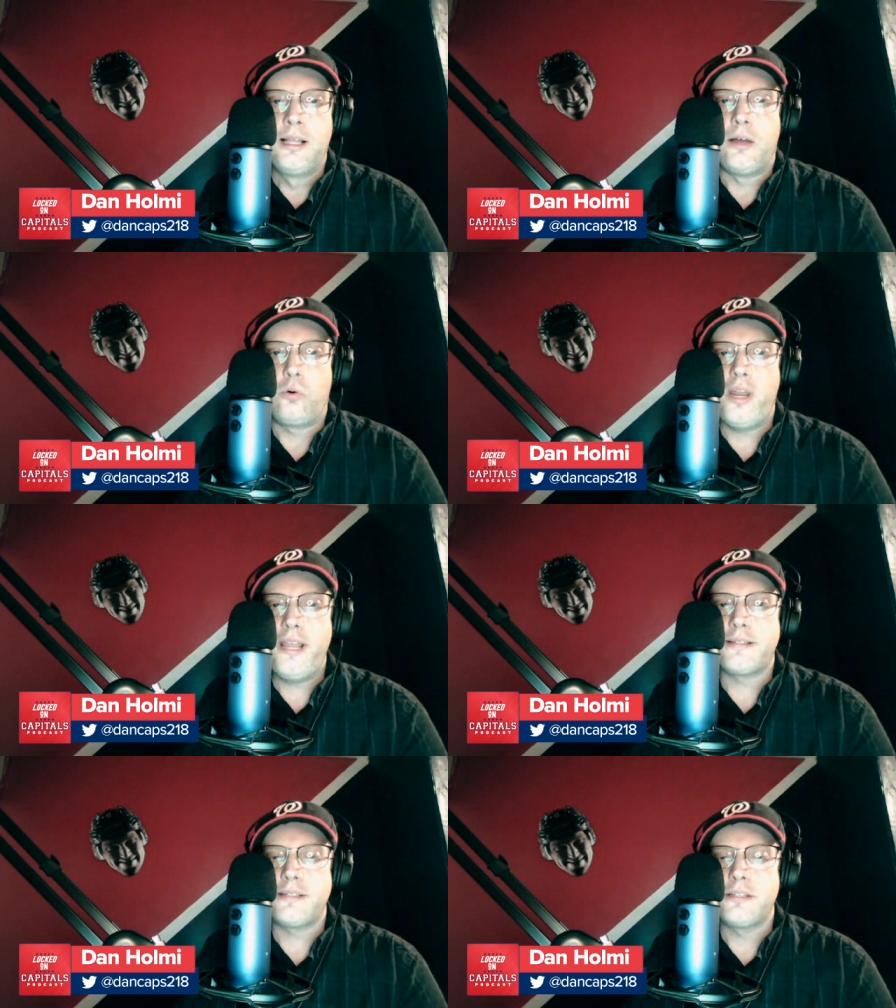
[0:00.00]
All
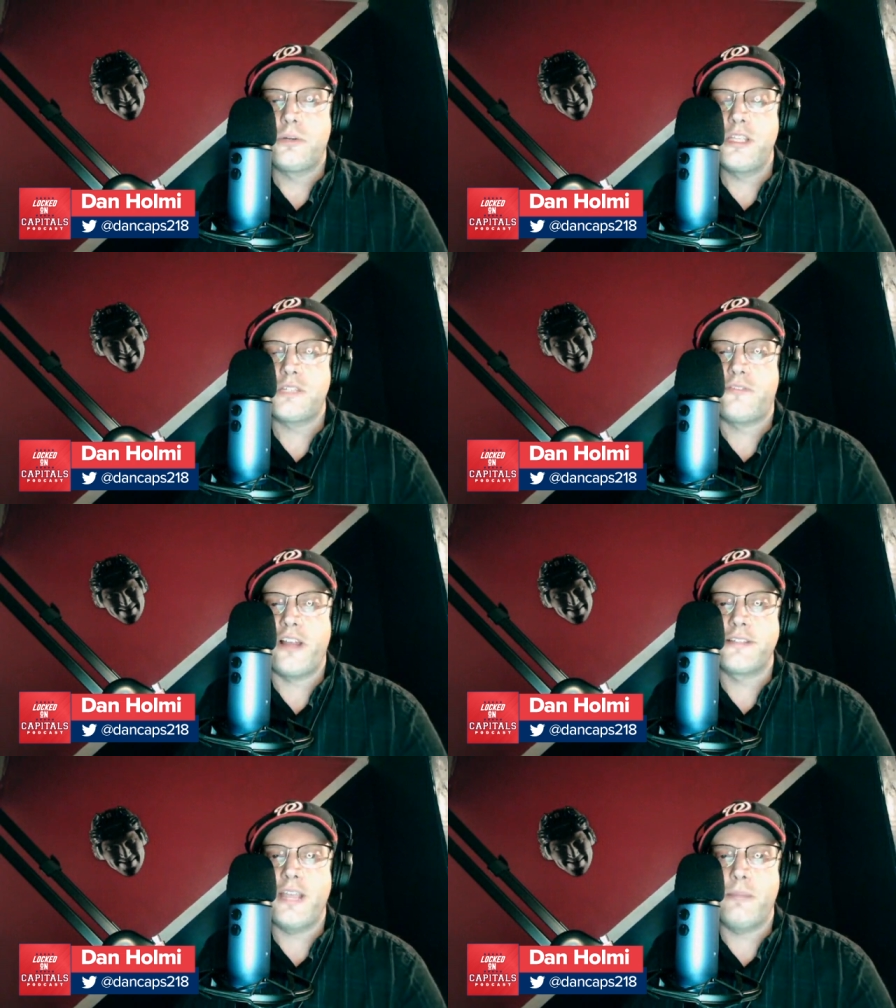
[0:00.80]
right, so in this
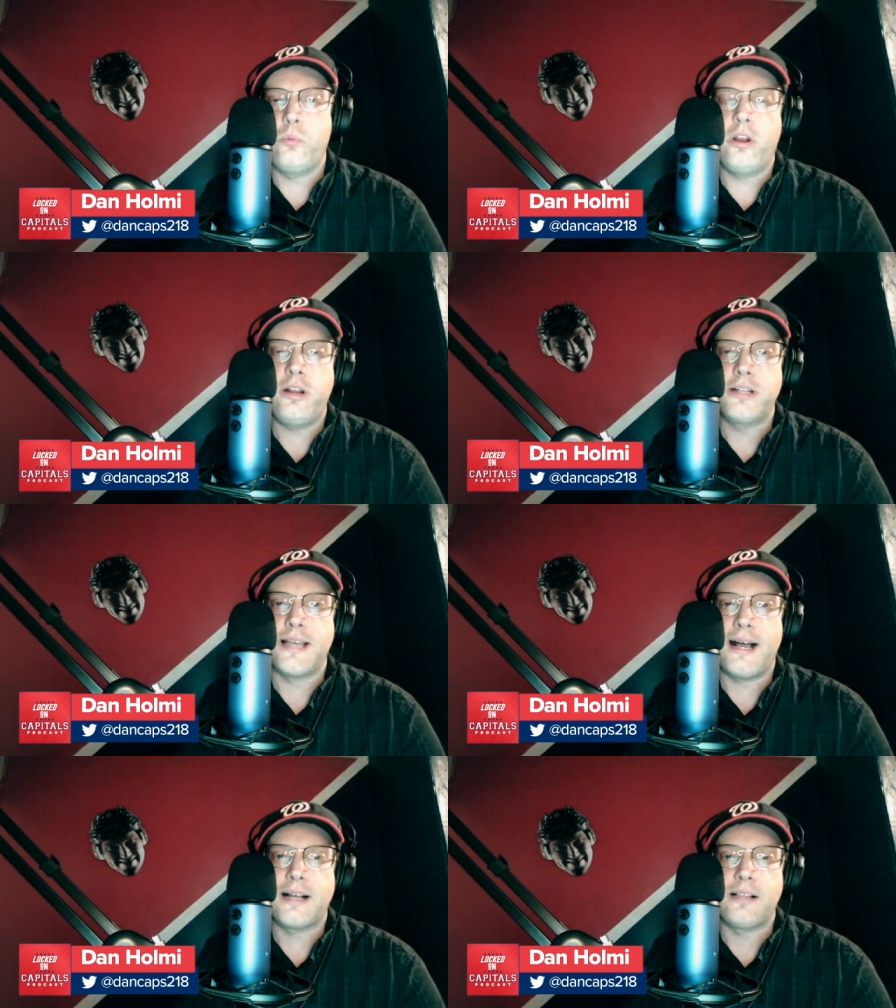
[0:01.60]
final segment, we're going to
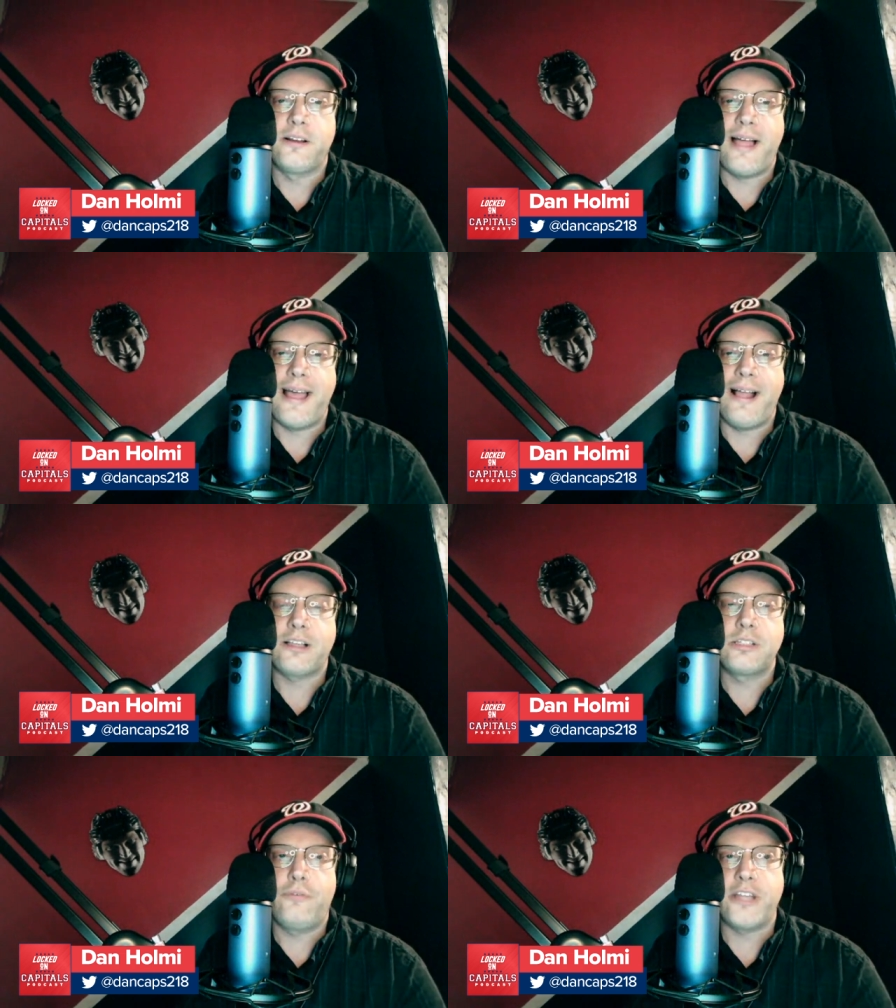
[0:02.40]
talk a little
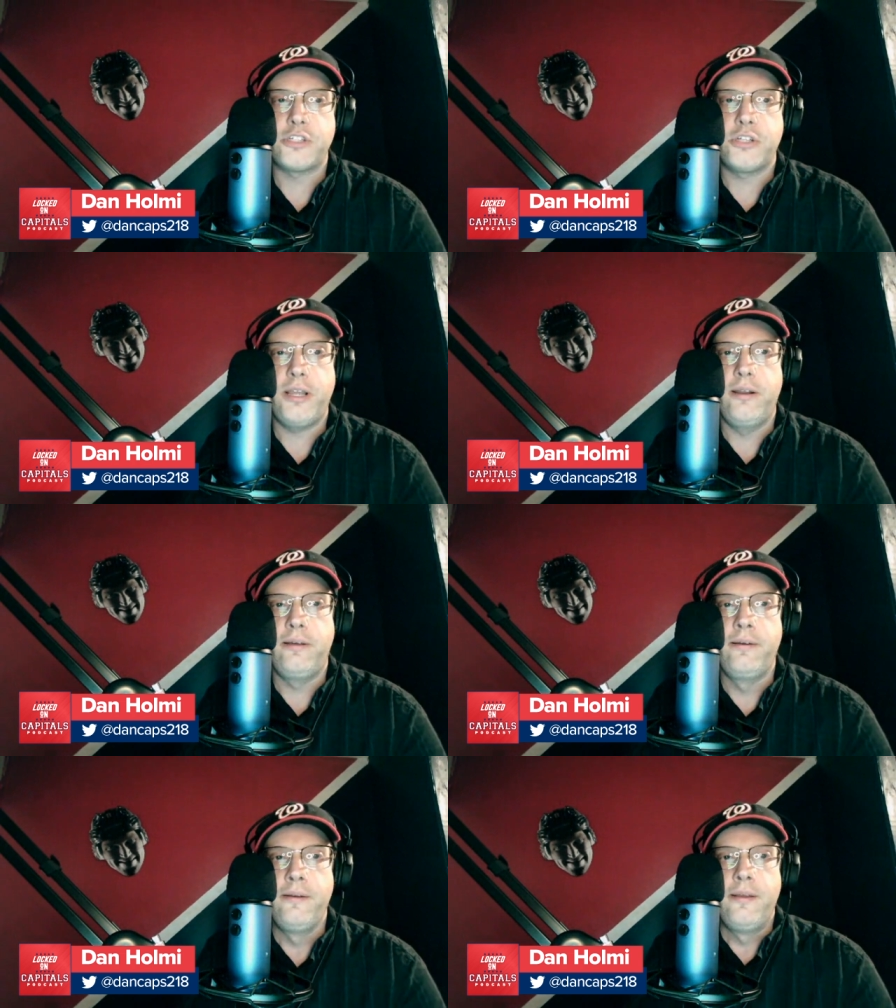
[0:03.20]
Alex Ovechkin
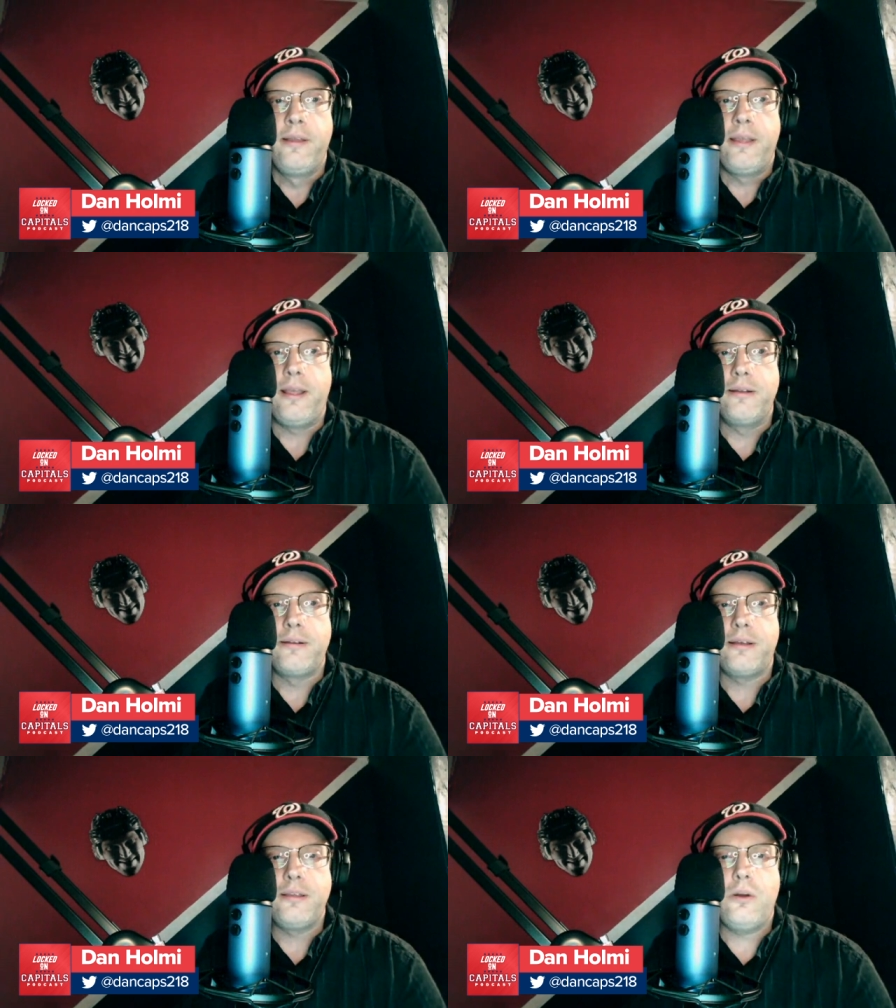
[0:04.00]
and,
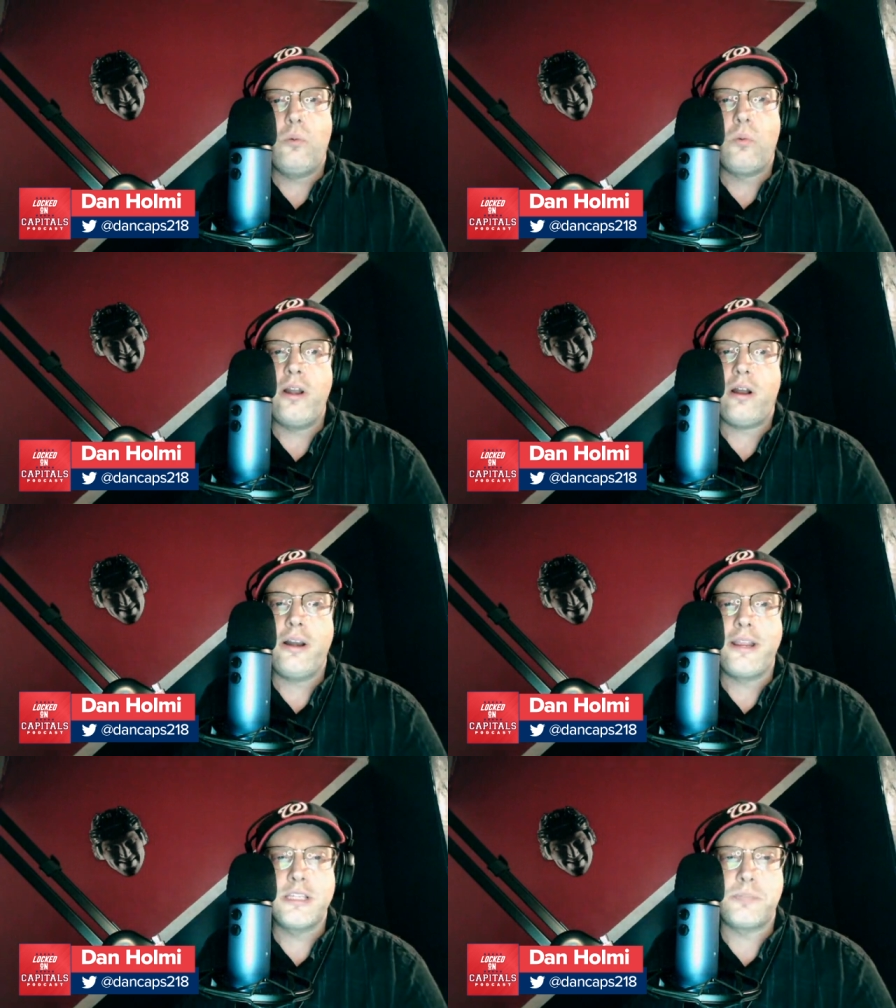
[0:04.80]
you know, what are
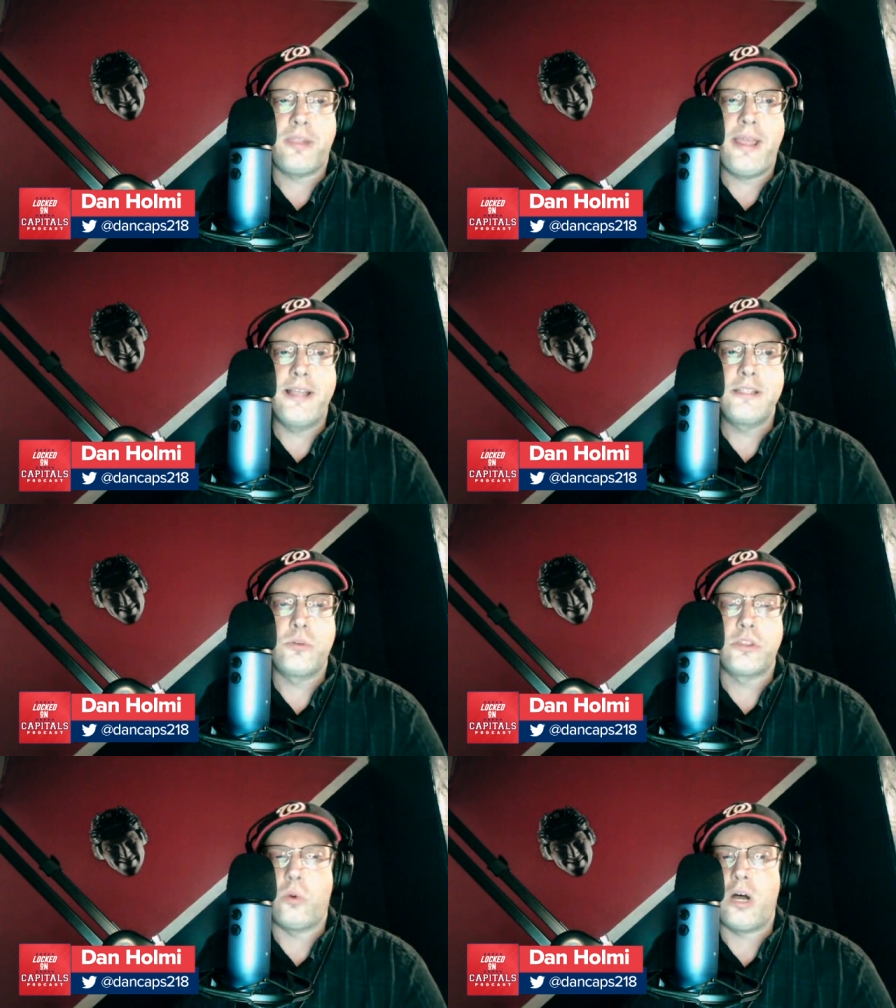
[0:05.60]
his plans
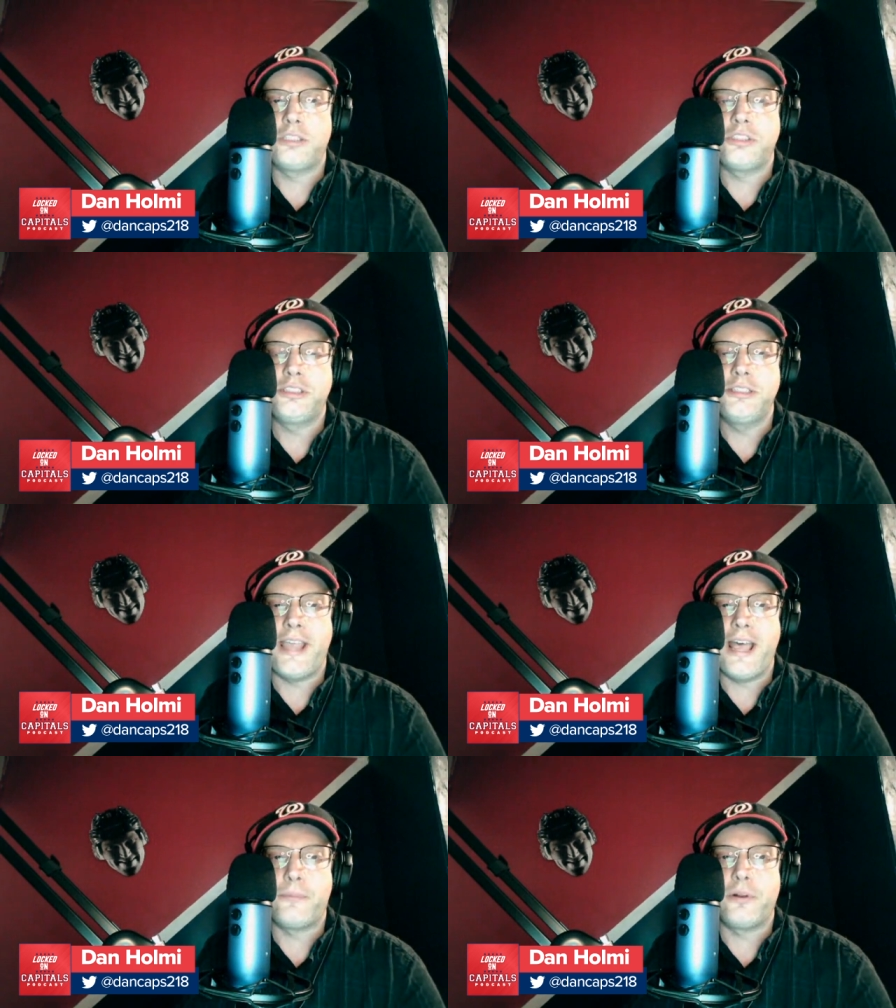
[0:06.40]
with the Washington
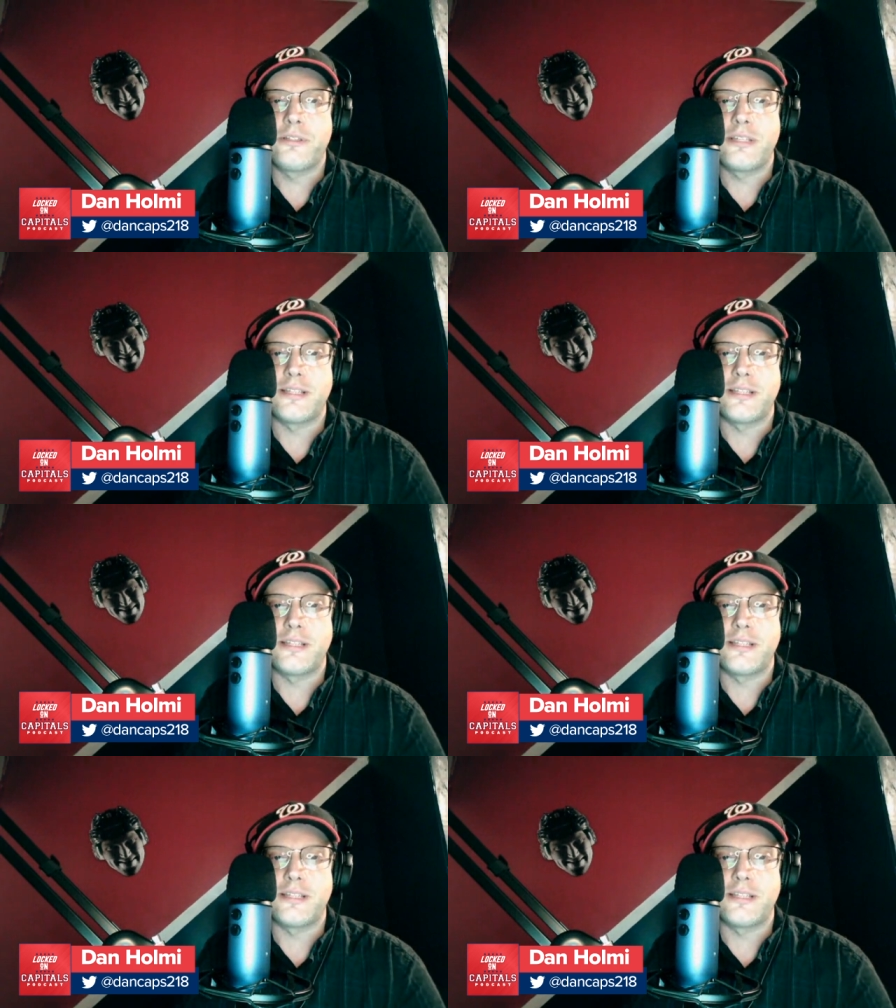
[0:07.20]
Capitals?